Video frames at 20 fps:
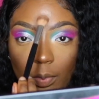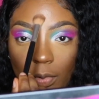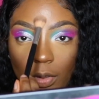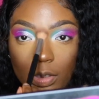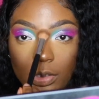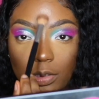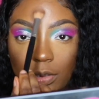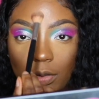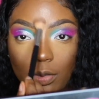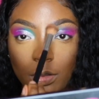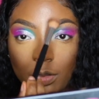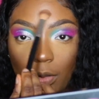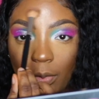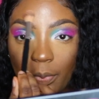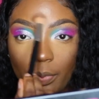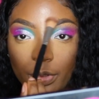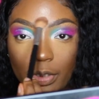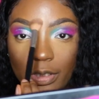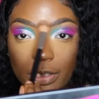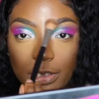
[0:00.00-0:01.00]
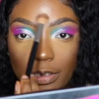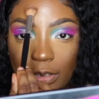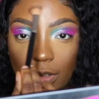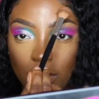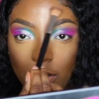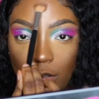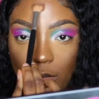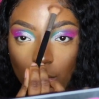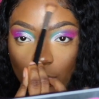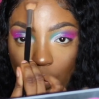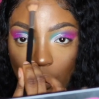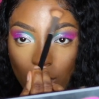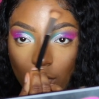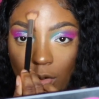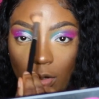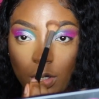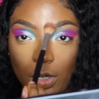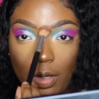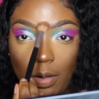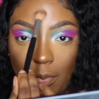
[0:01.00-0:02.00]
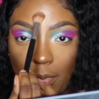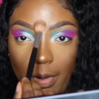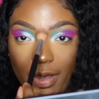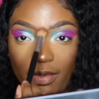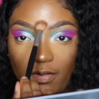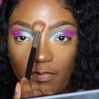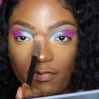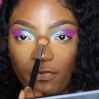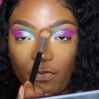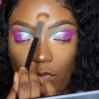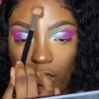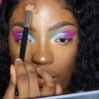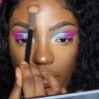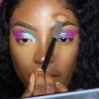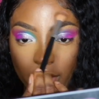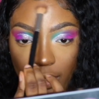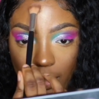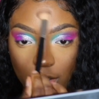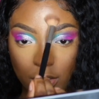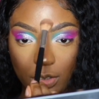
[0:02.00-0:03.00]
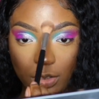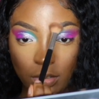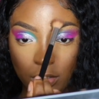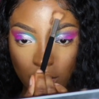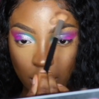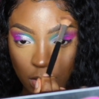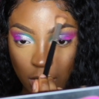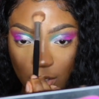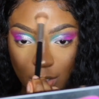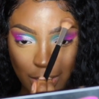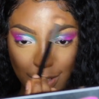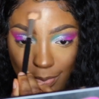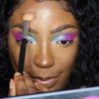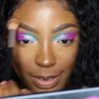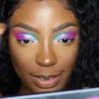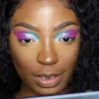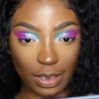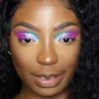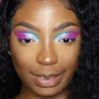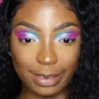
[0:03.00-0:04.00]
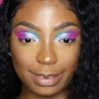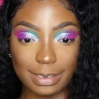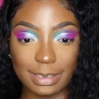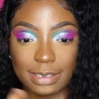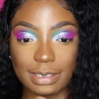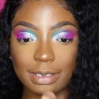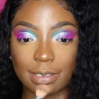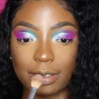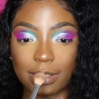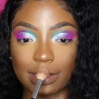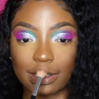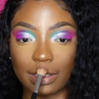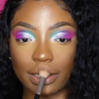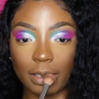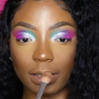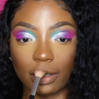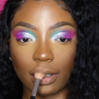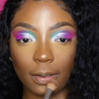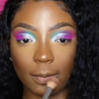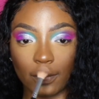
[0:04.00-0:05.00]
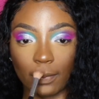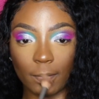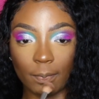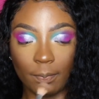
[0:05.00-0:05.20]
Also gonna put some on my forehead because this look.